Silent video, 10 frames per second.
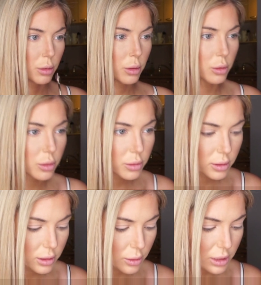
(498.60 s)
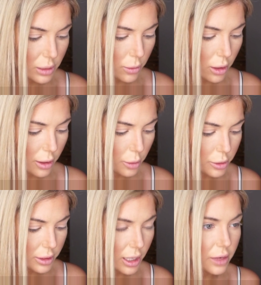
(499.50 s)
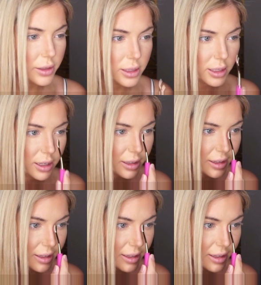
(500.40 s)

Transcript: Whew, so small I almost can't even see it.